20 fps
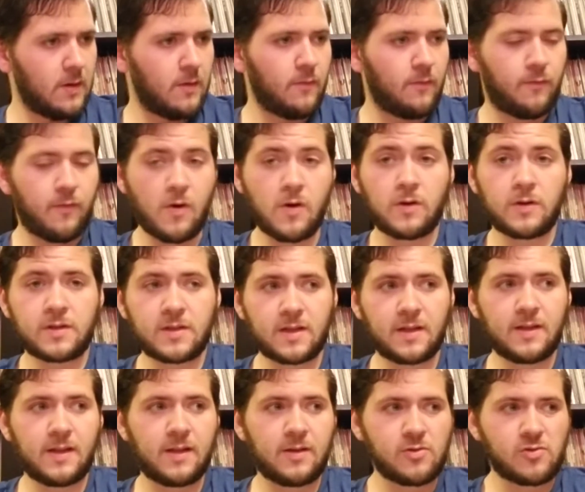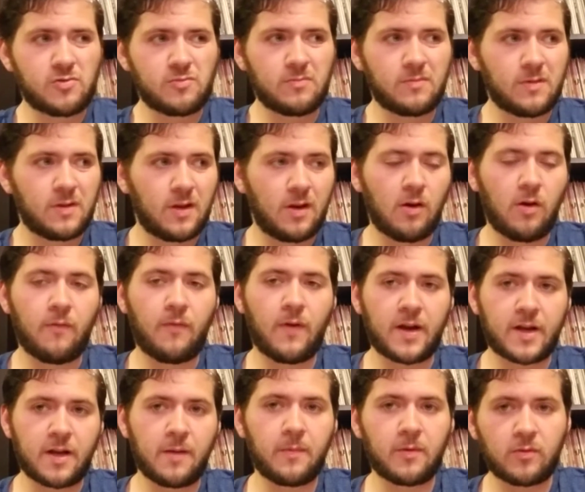first, and then, if I
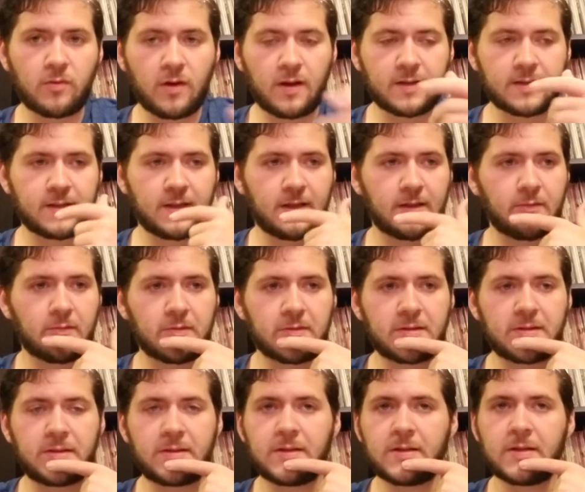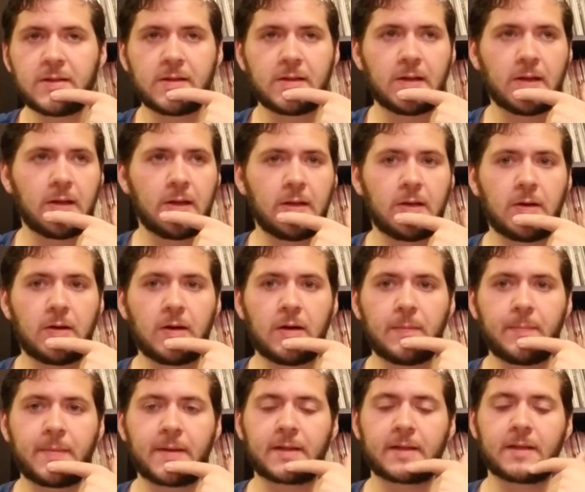come across the other ones, I'll
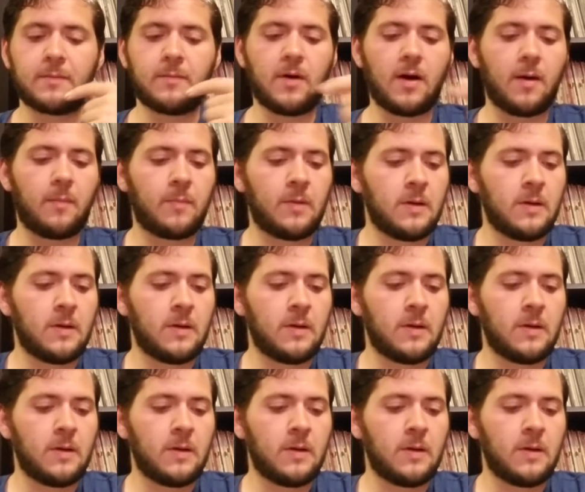pick them up.